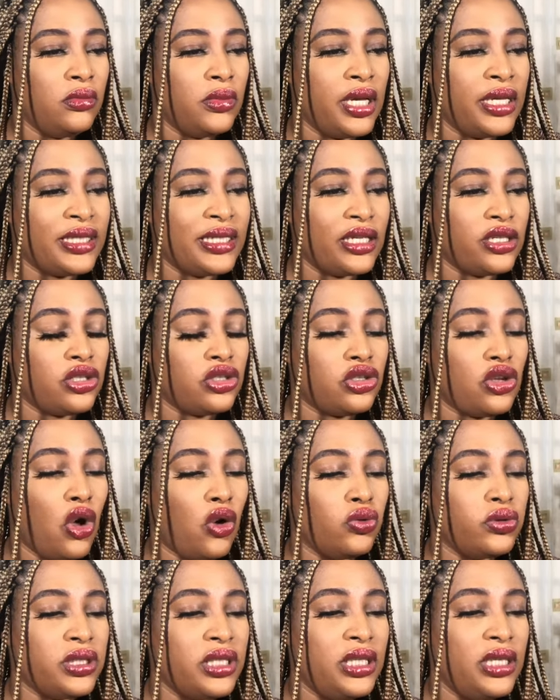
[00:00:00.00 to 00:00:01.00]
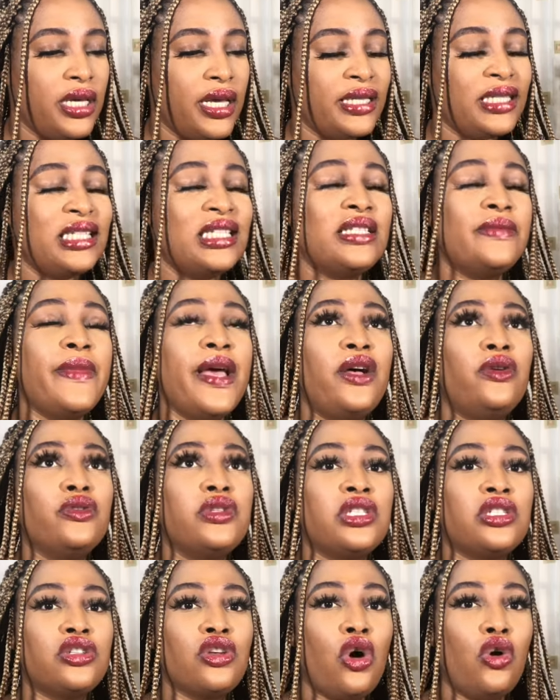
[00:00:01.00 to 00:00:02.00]
It's a salty, it
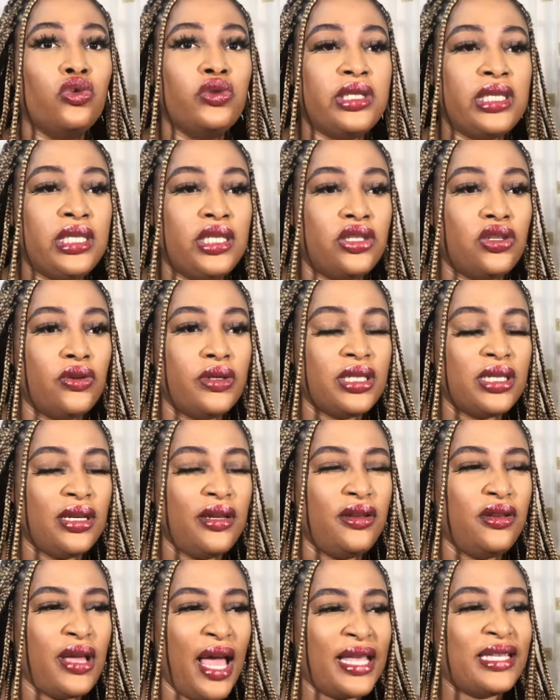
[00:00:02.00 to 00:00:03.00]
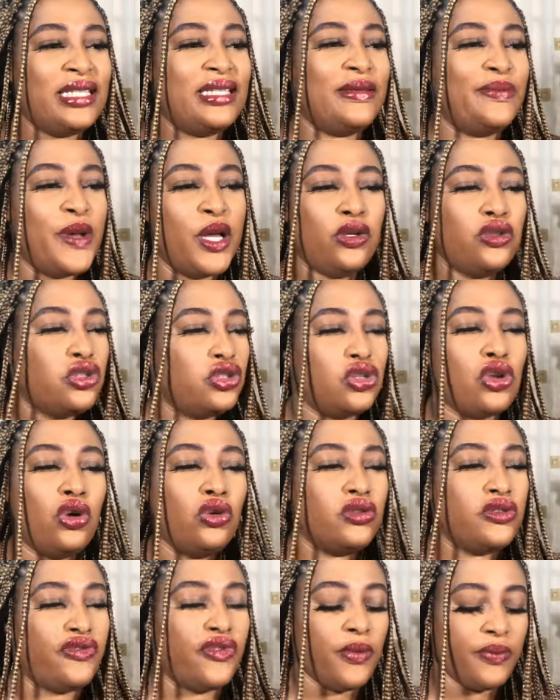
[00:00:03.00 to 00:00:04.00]
smells salty. So it's, I smell
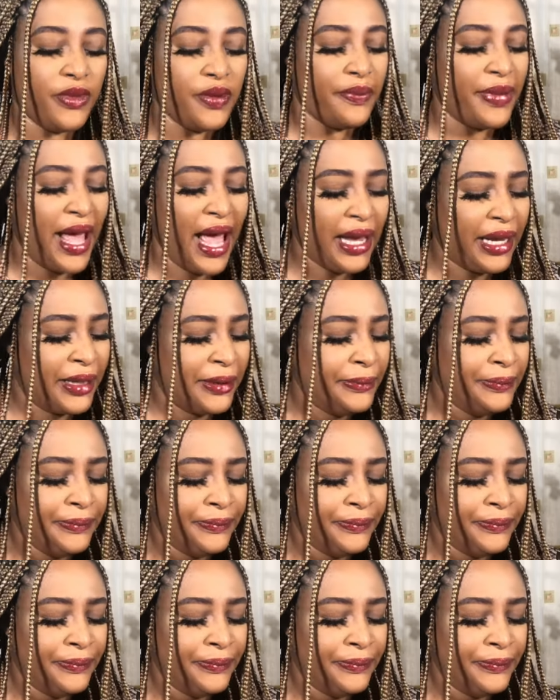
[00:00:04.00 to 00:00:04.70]
salt from the back.